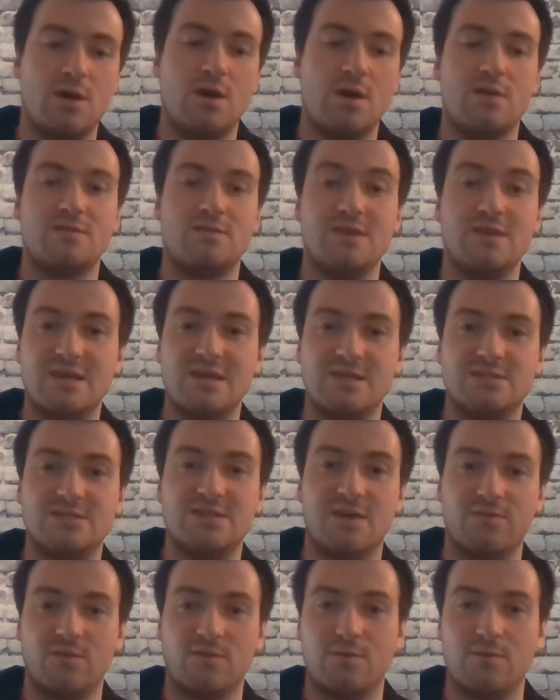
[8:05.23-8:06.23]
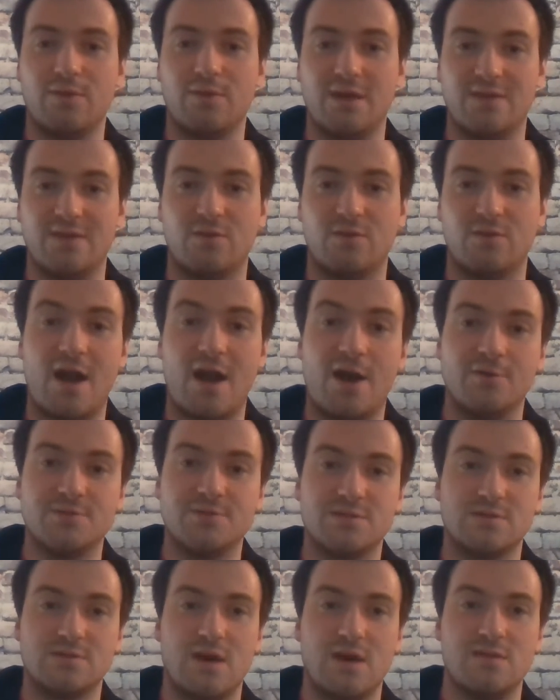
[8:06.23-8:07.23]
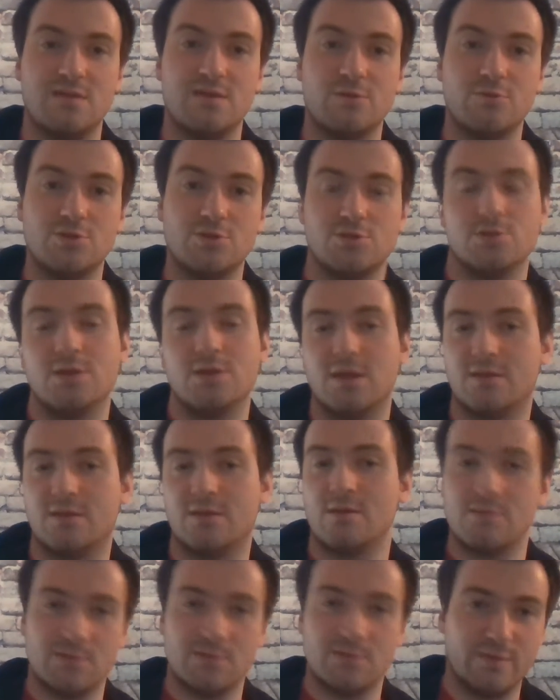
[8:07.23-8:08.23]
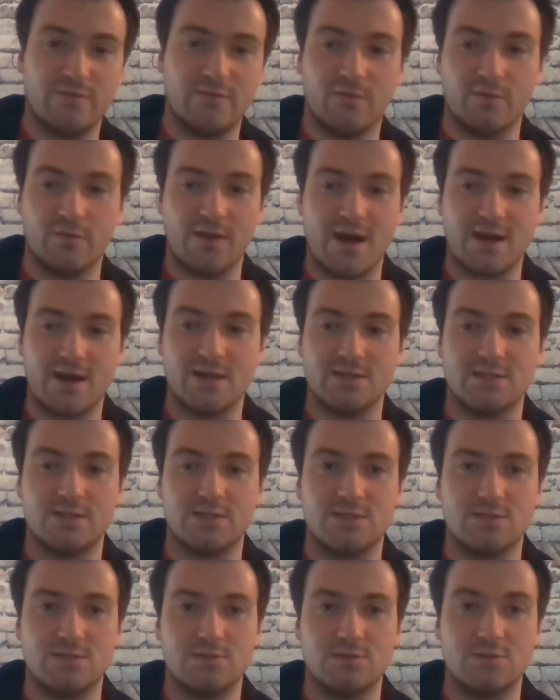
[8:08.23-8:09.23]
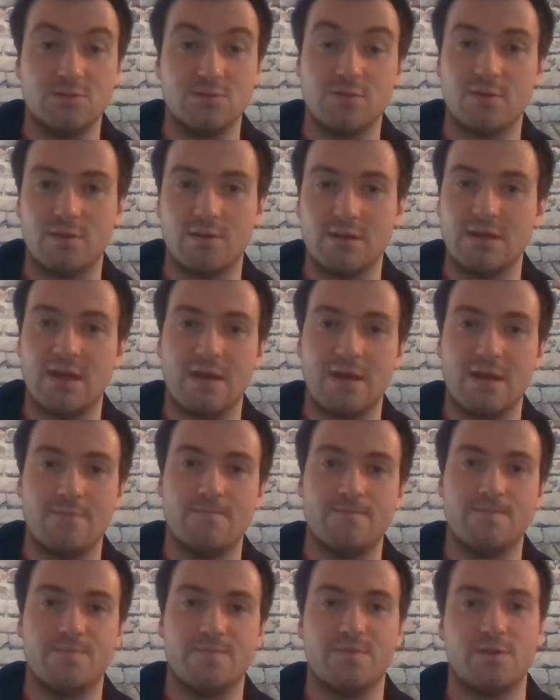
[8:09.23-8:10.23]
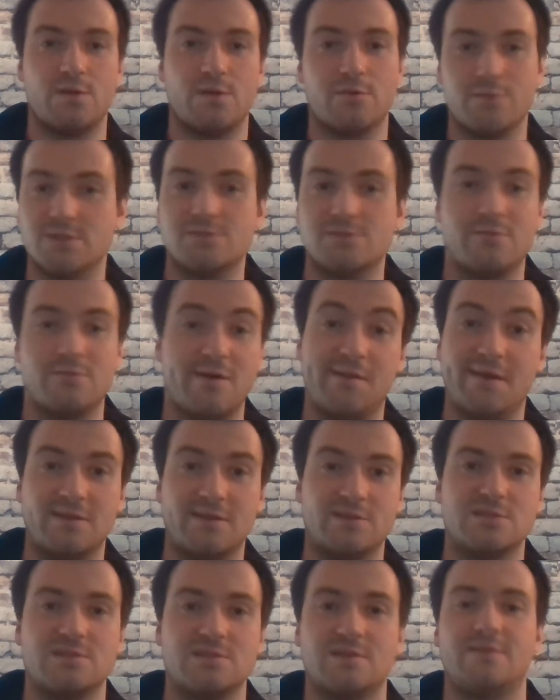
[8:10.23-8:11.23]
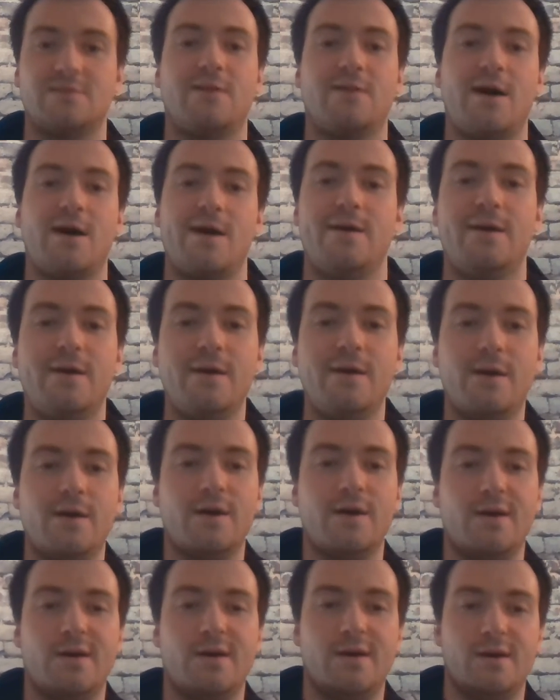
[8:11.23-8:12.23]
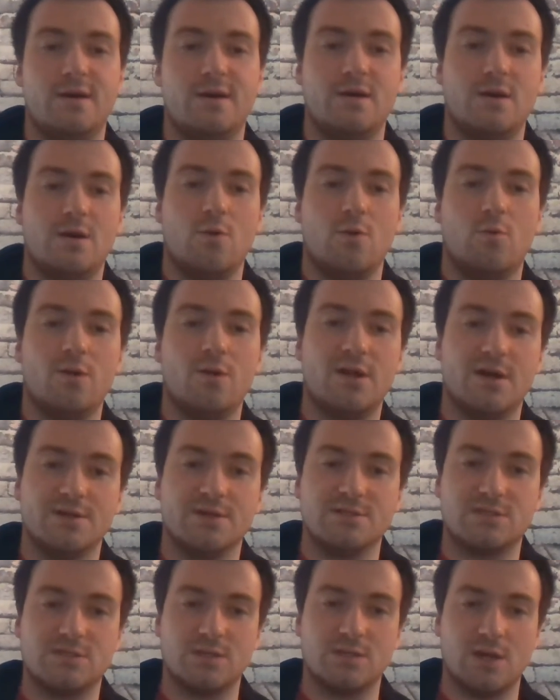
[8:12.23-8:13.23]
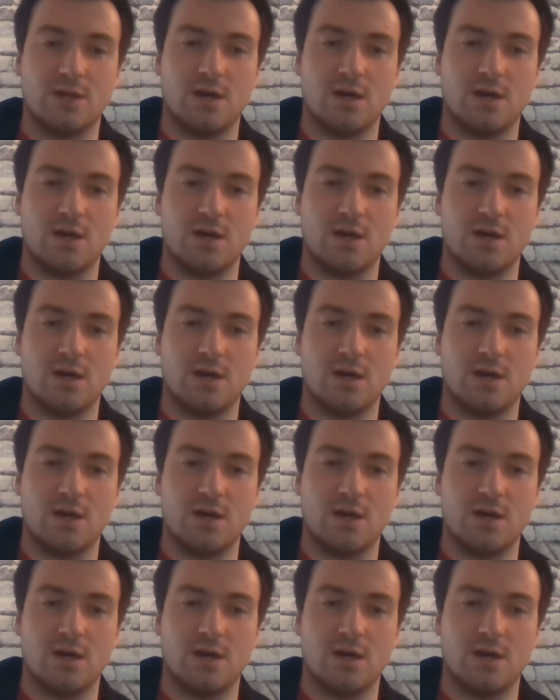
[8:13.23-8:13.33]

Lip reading: I think he's definitely in play if they're out. I think we should get that news before lock because it's 2:30 game. Another reason why I like this slate a lot. What else?